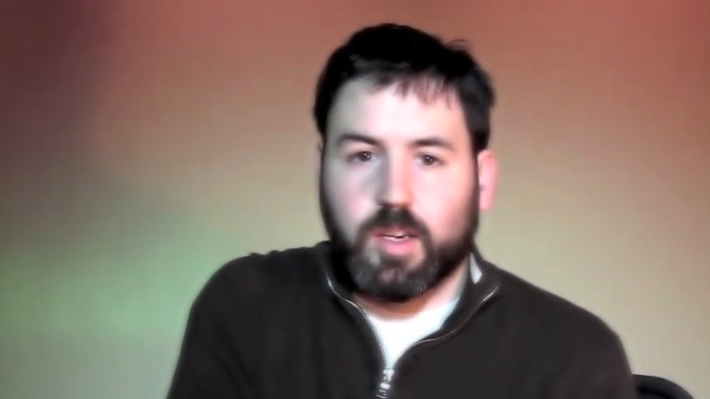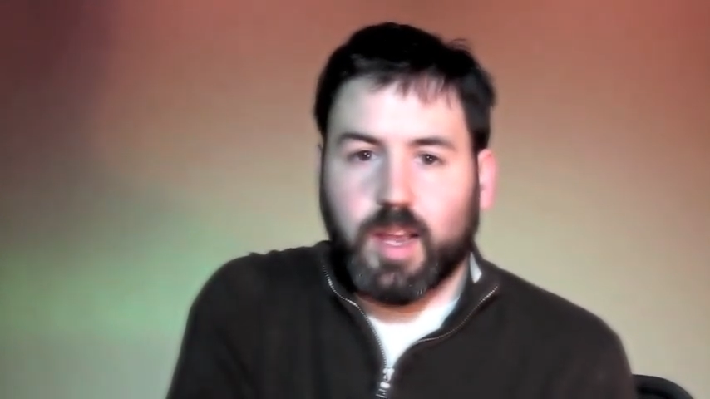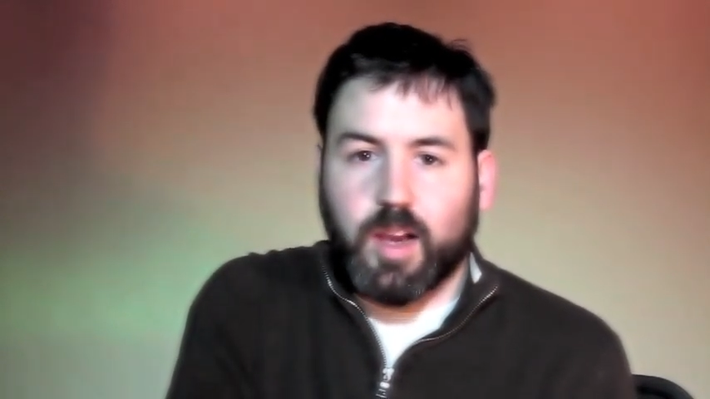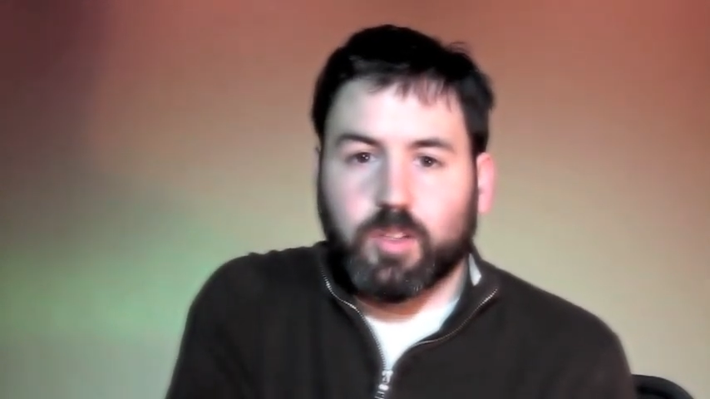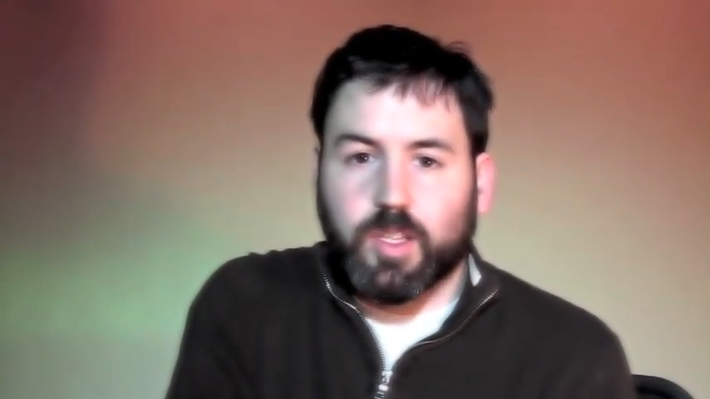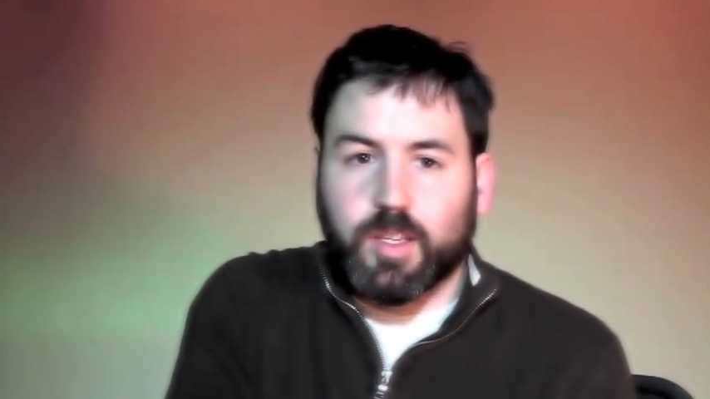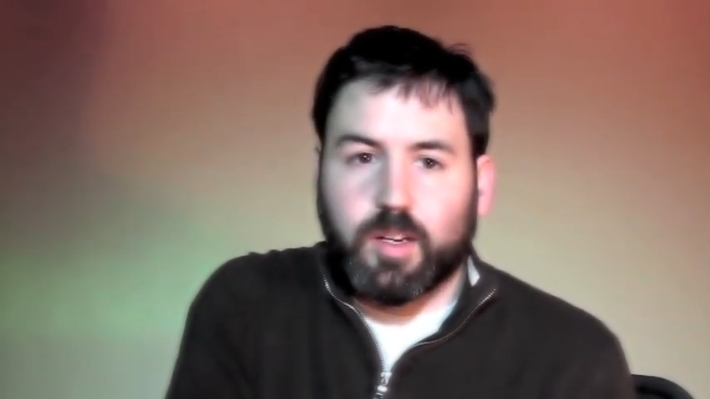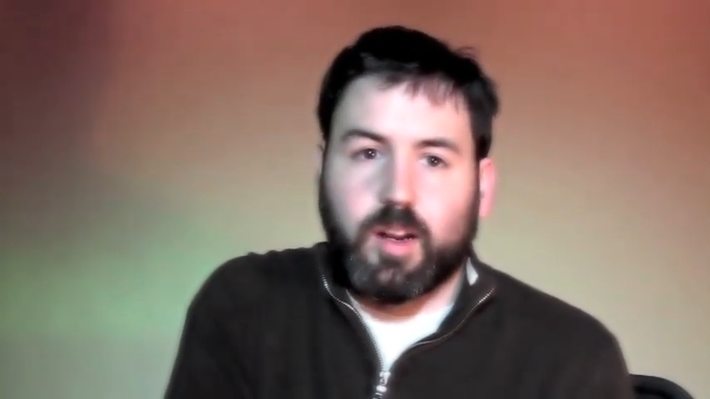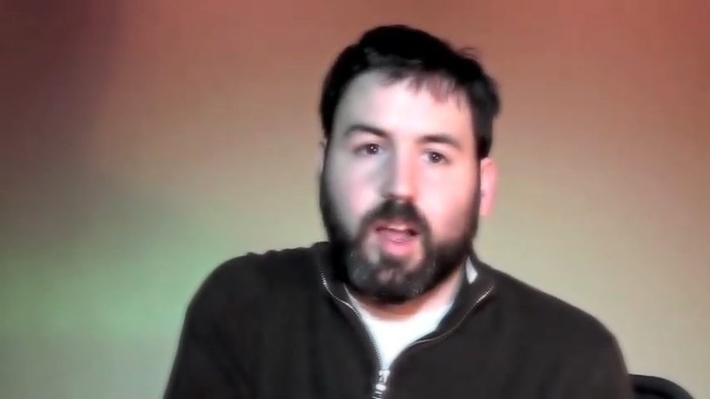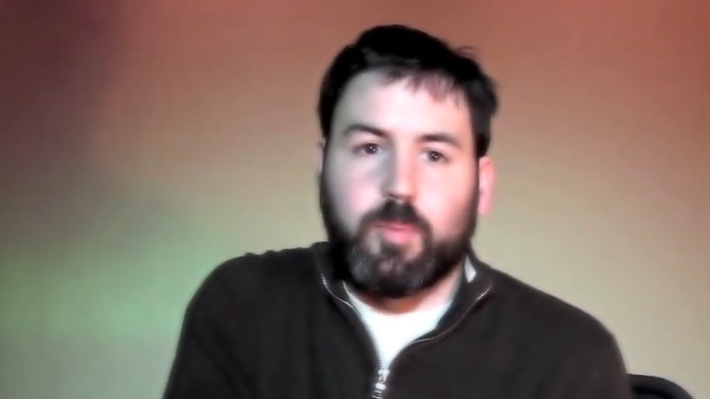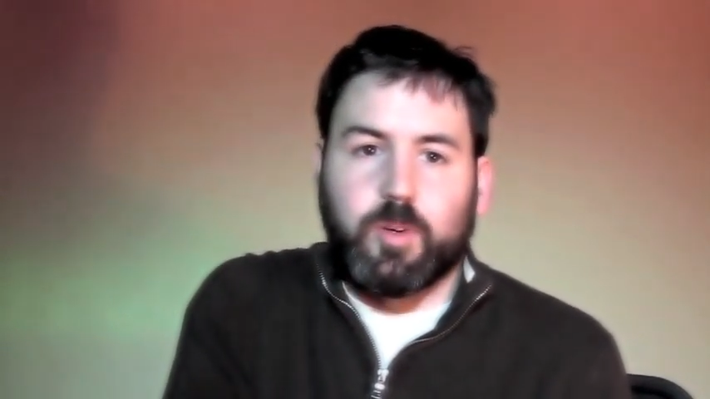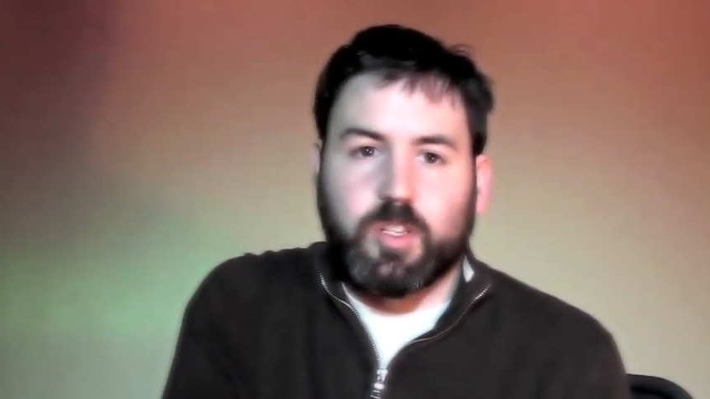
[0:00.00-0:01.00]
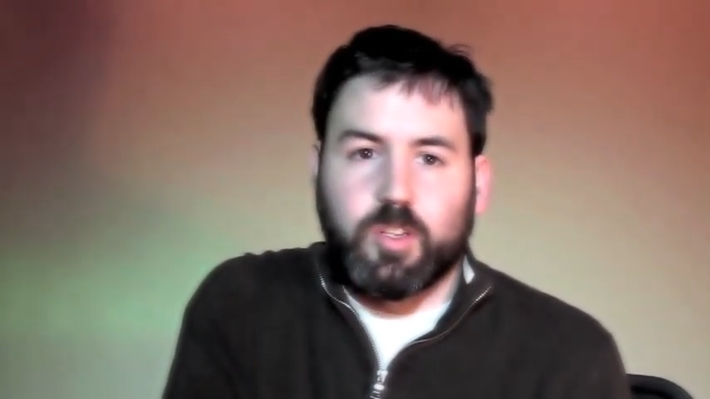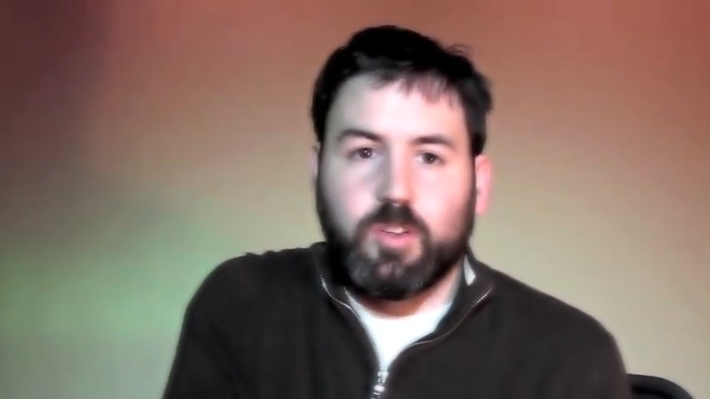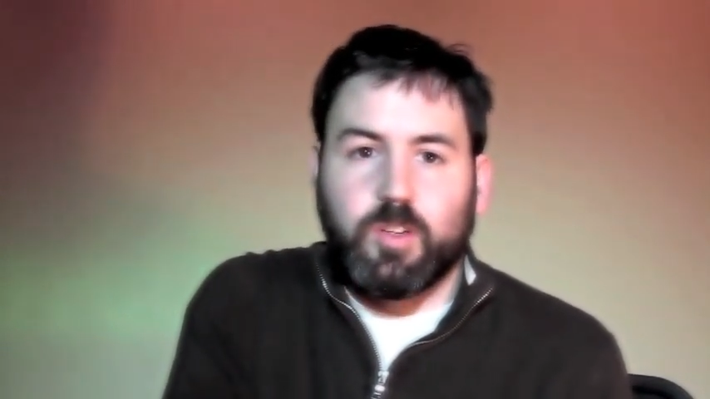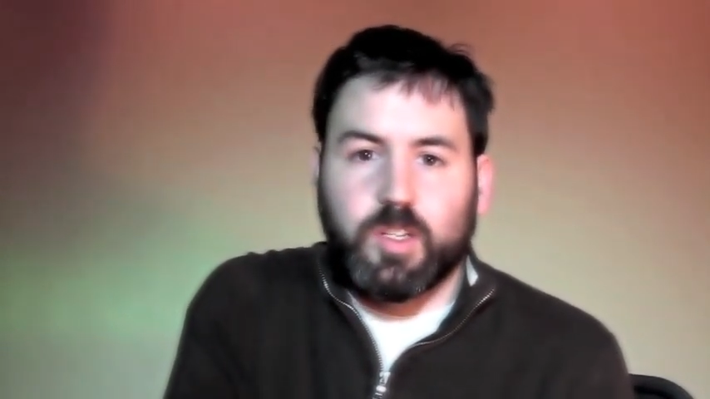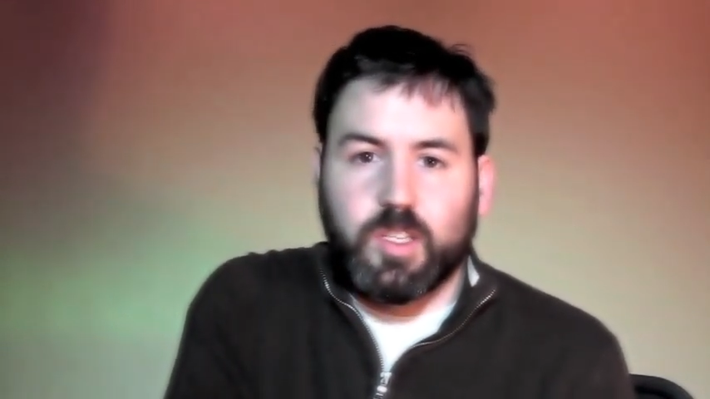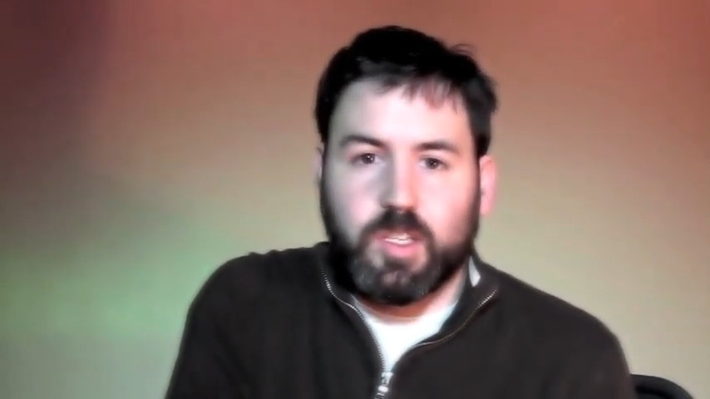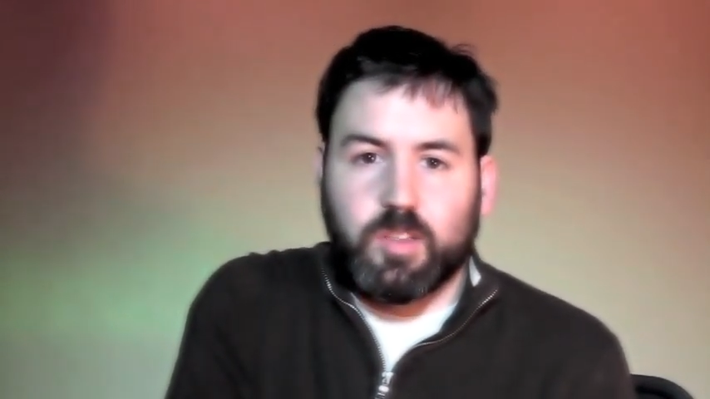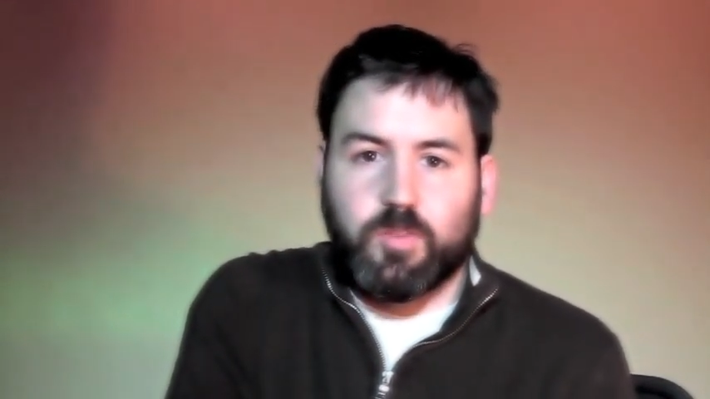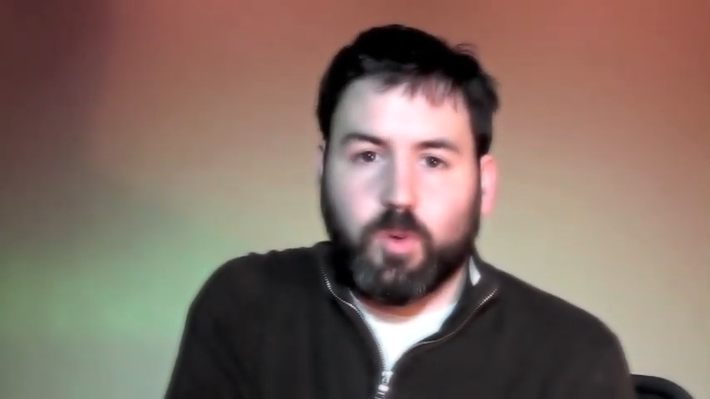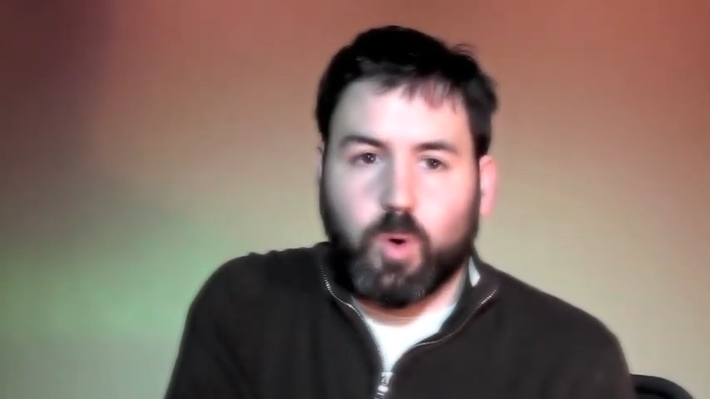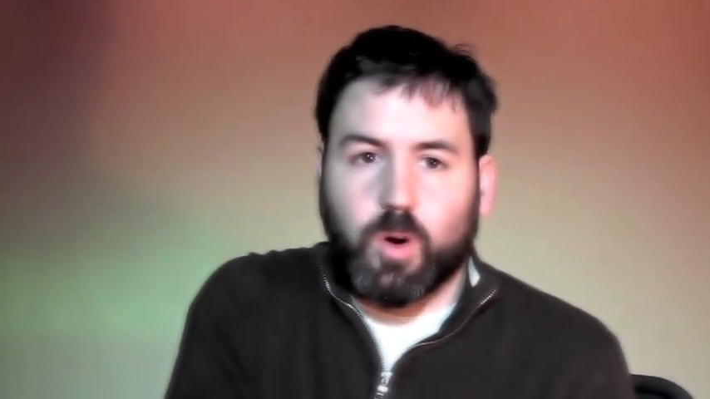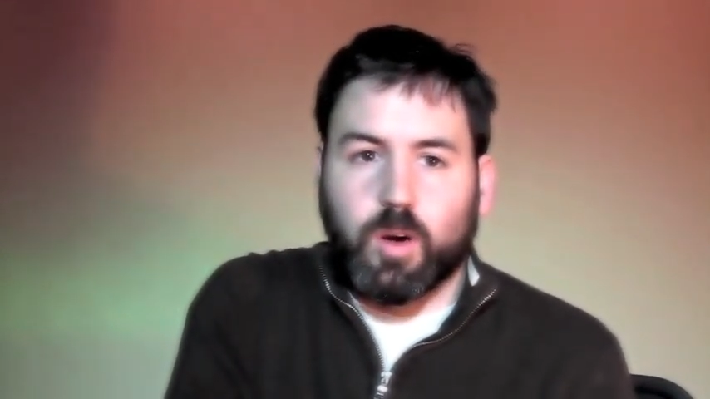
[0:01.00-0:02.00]
an outlet and an opportunity
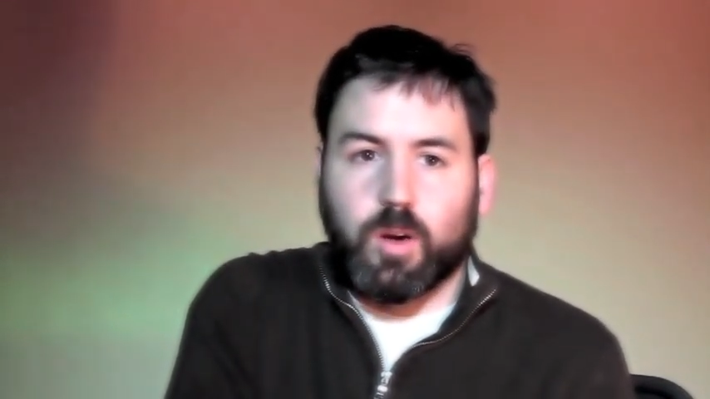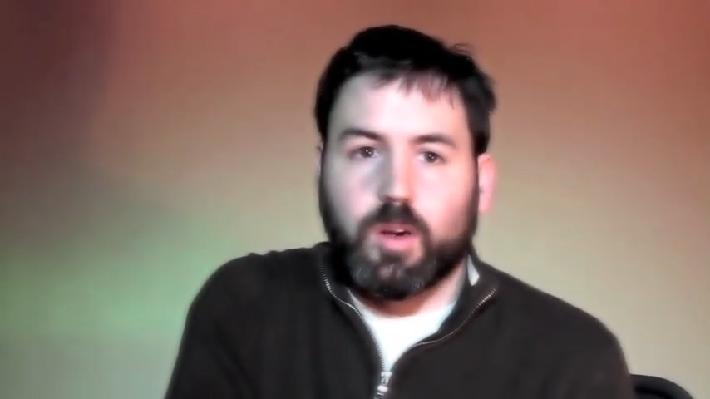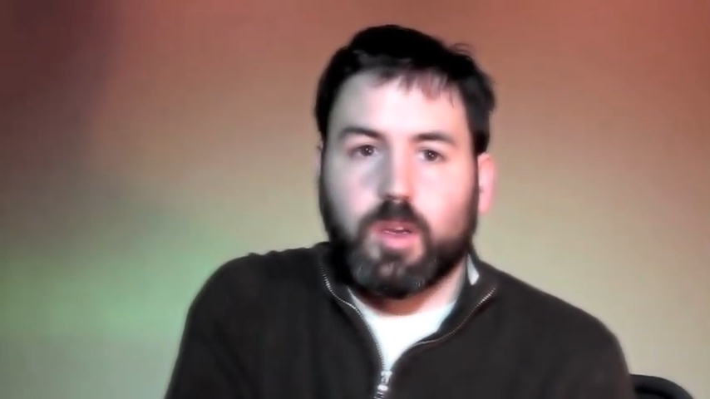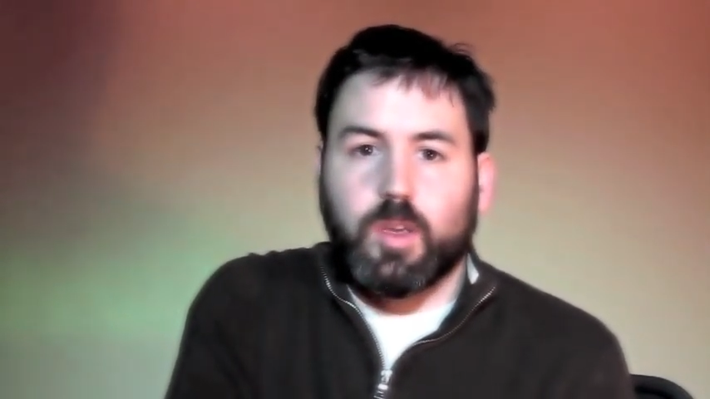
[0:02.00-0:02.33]
for